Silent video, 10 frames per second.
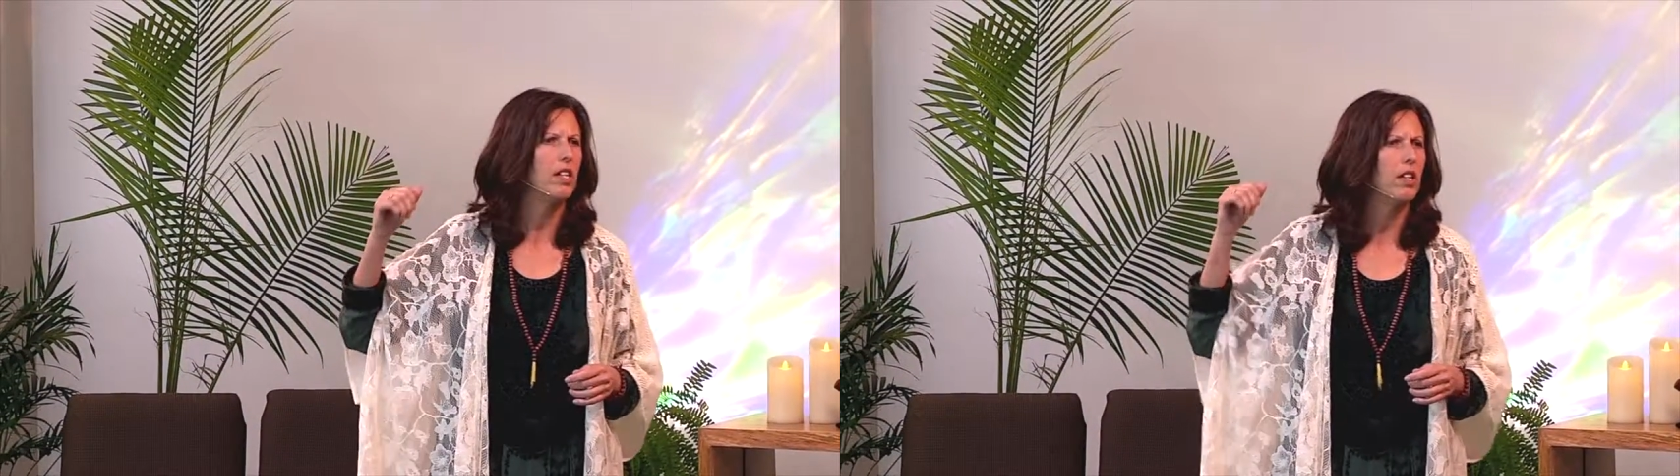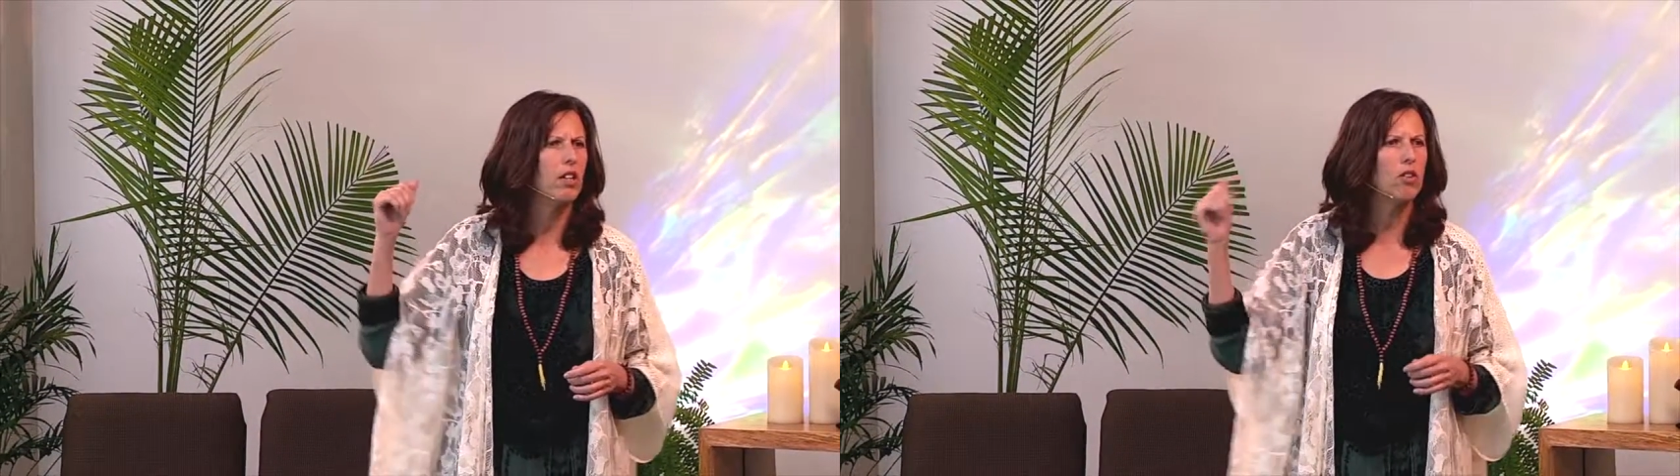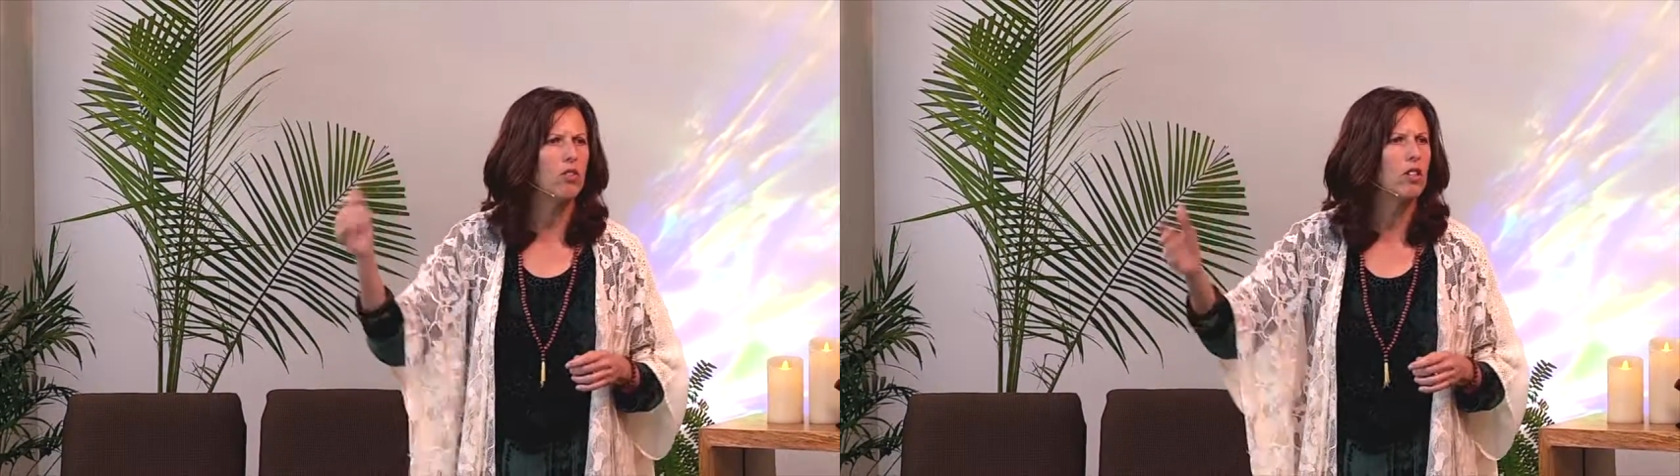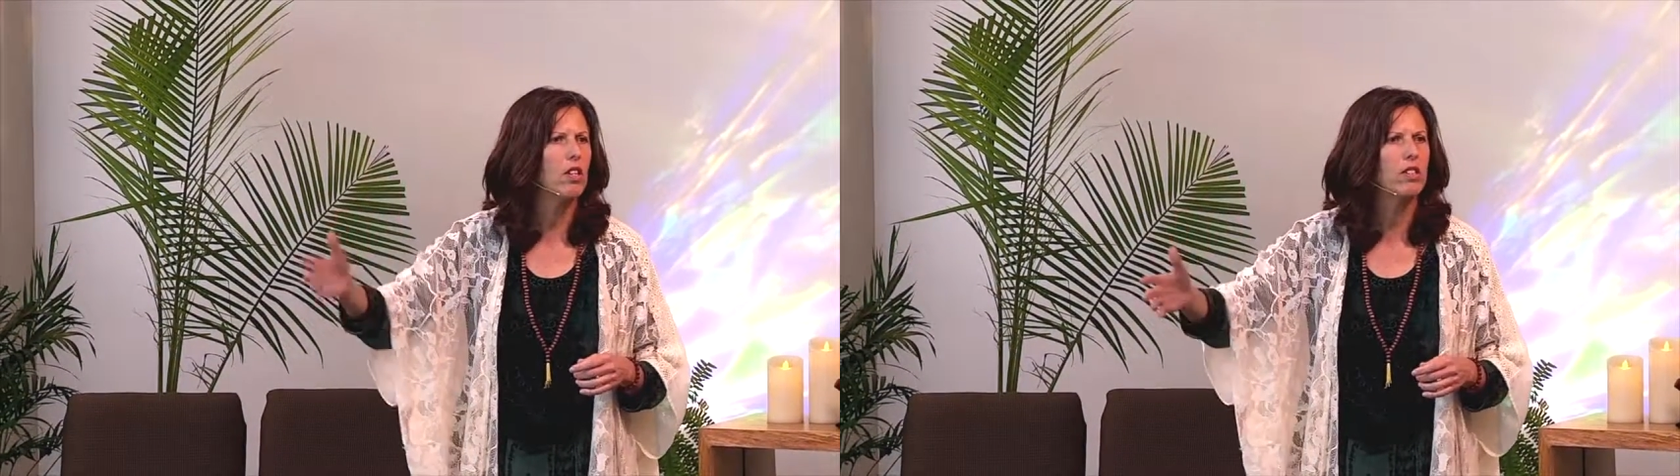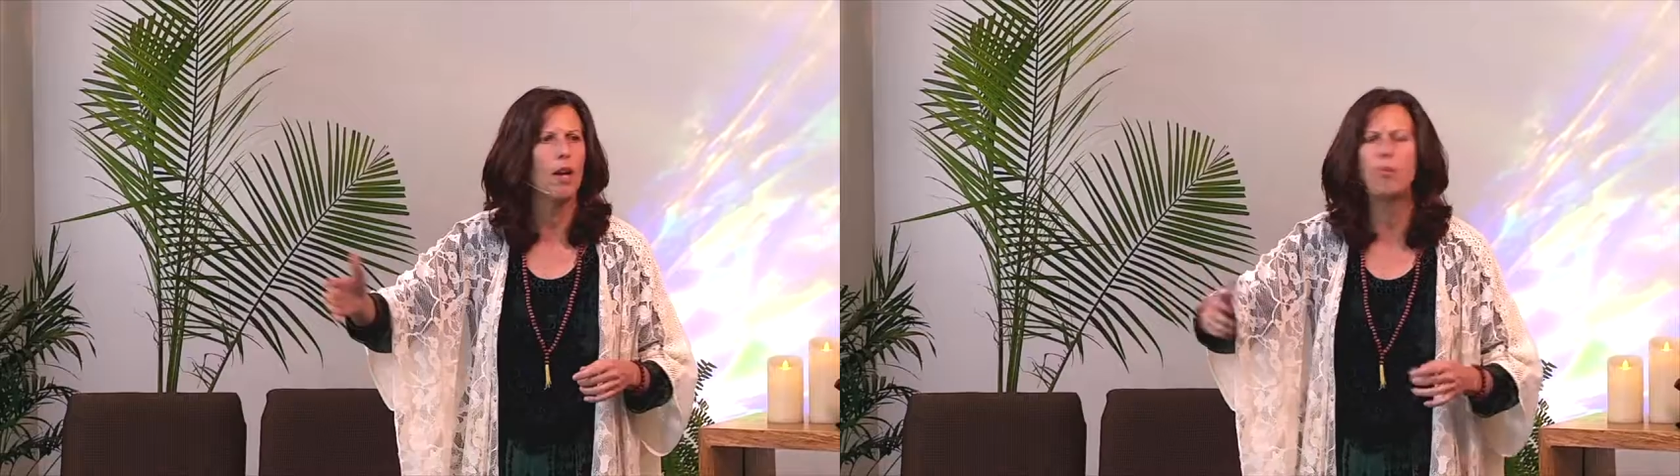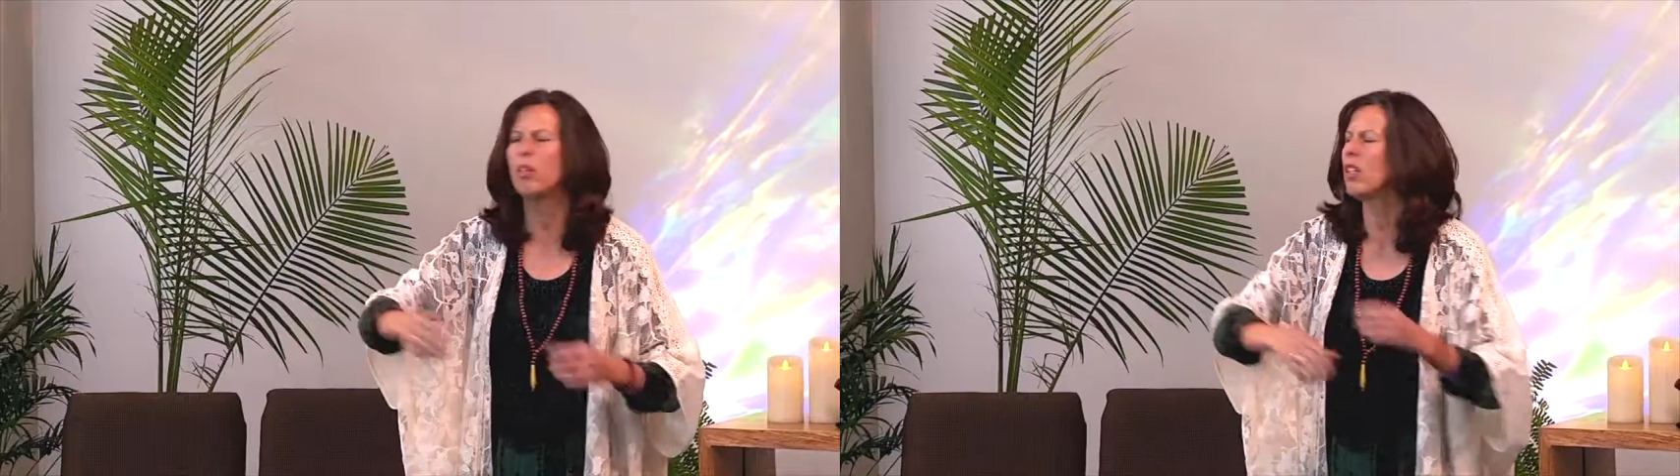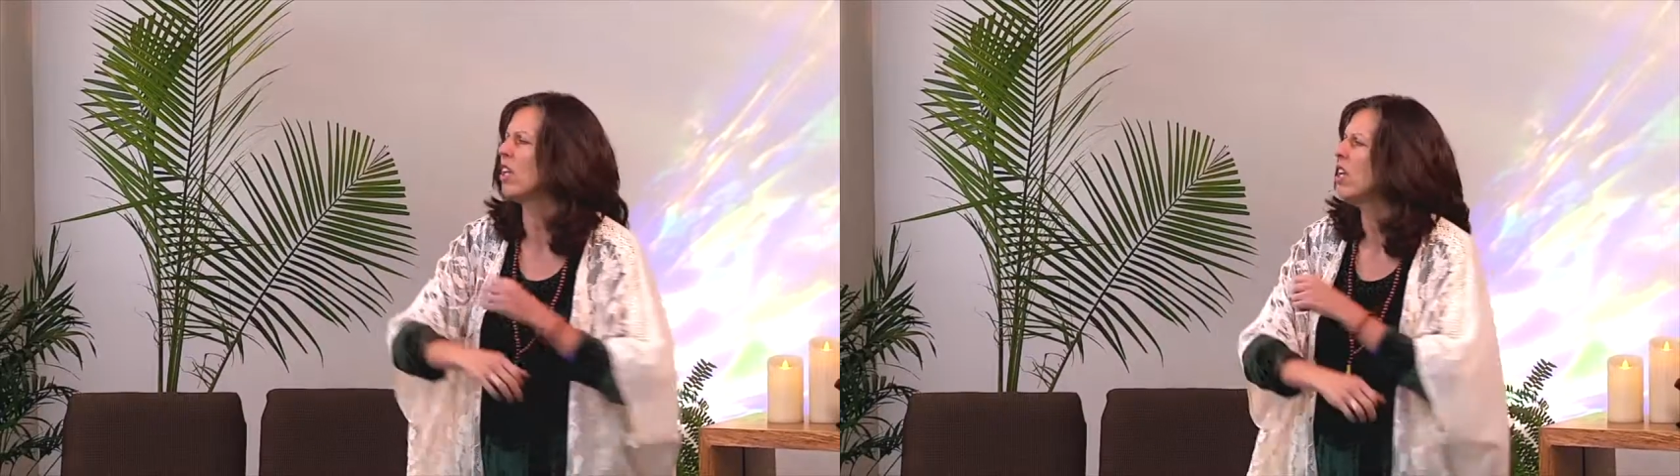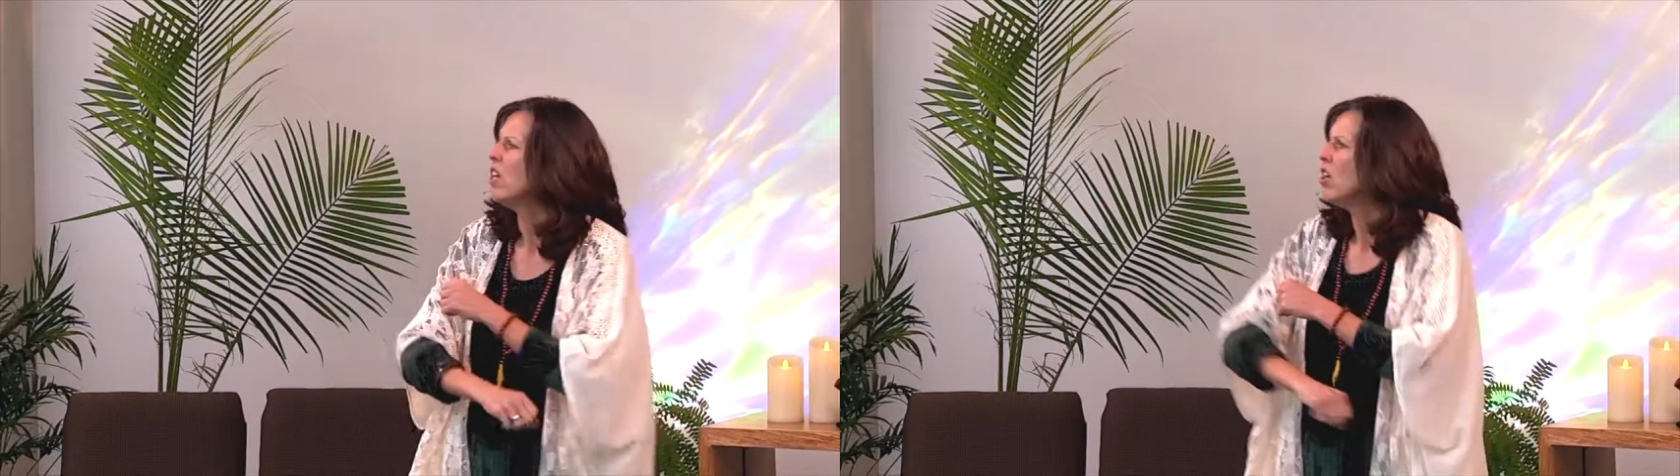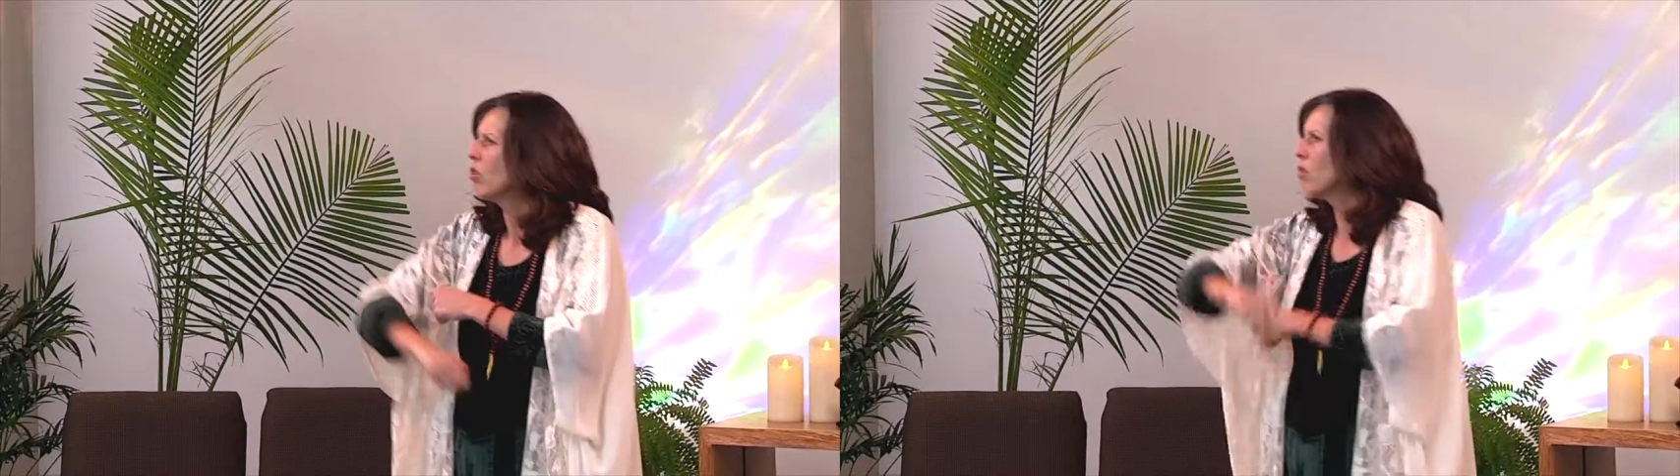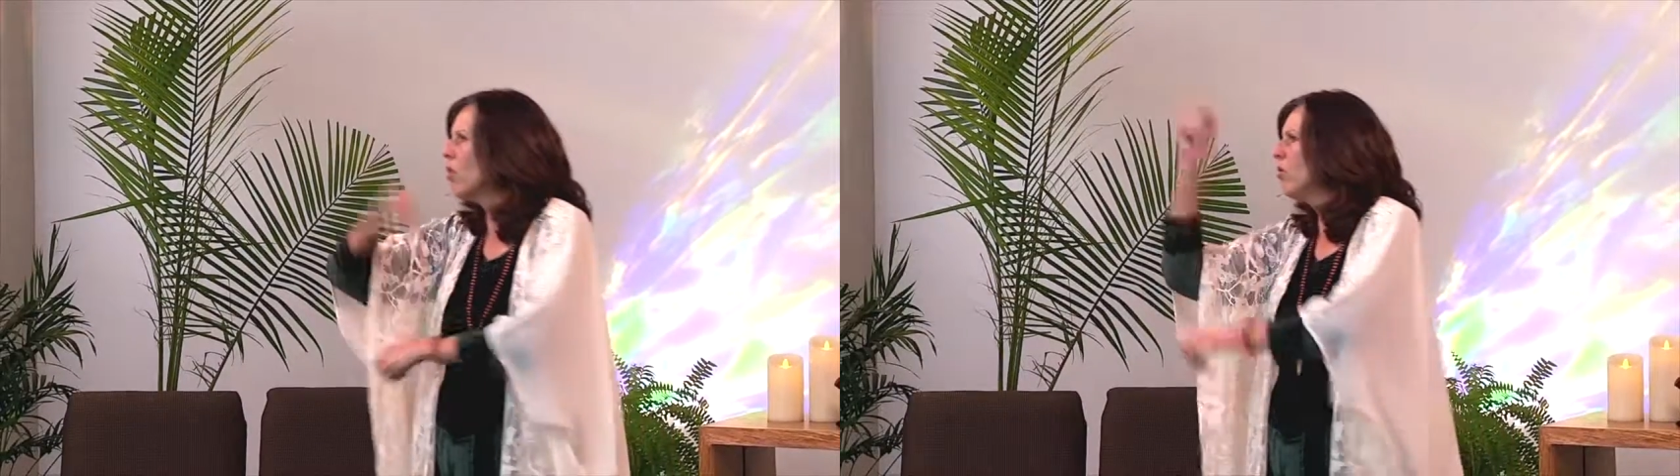and he goes in the temple and he
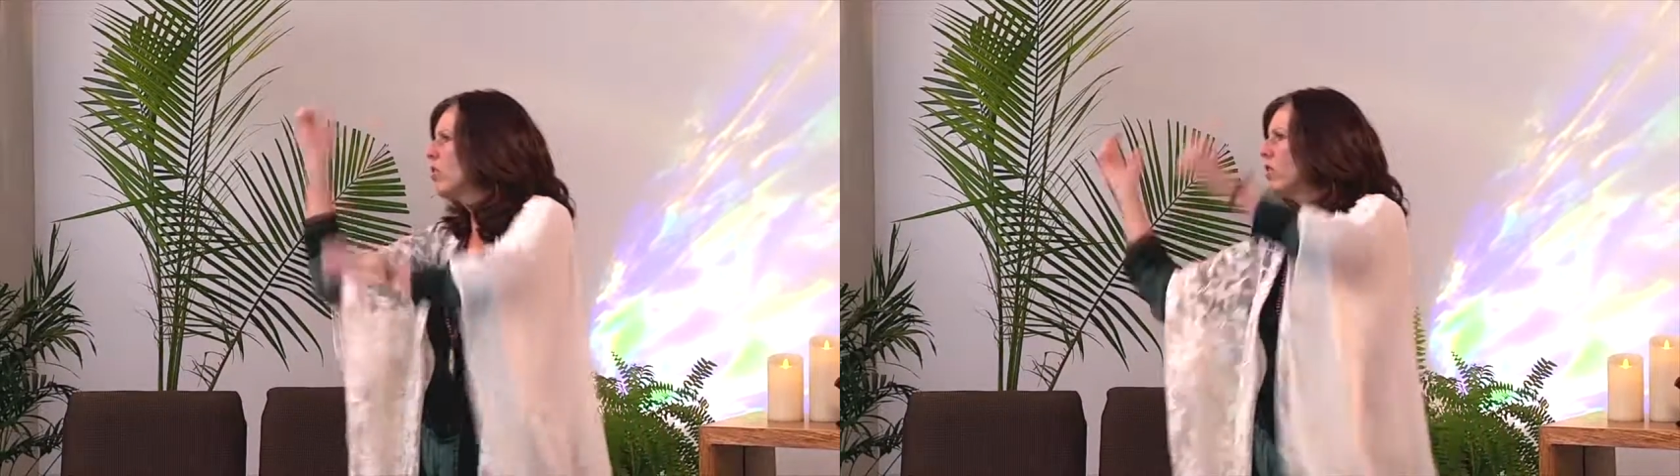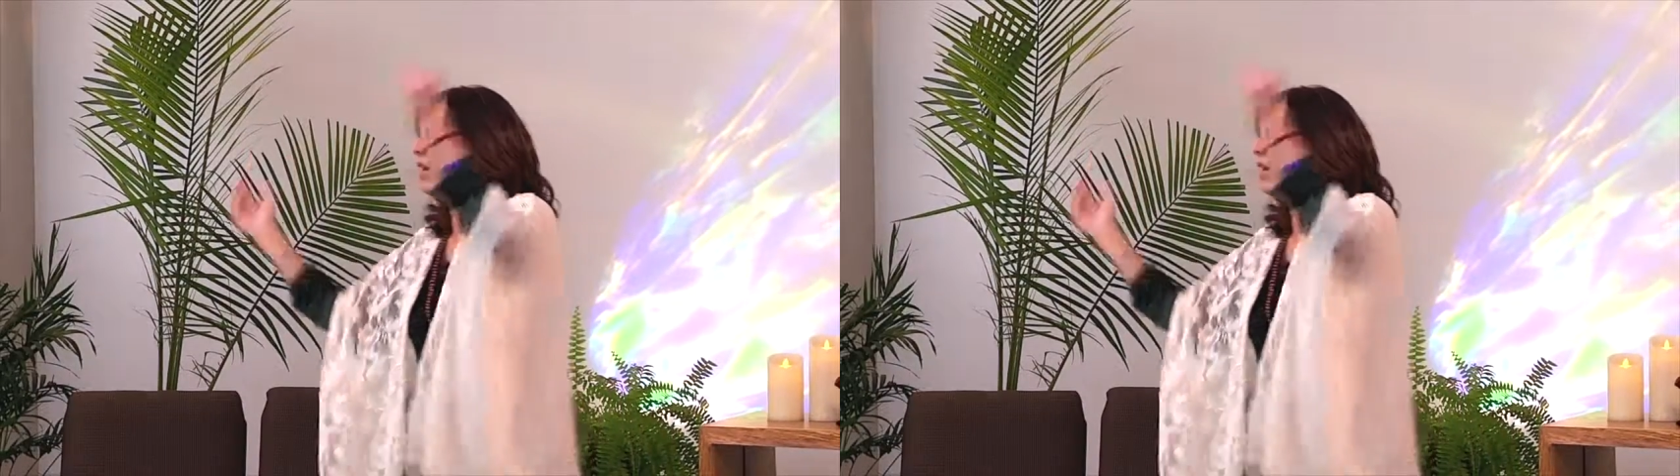throws the,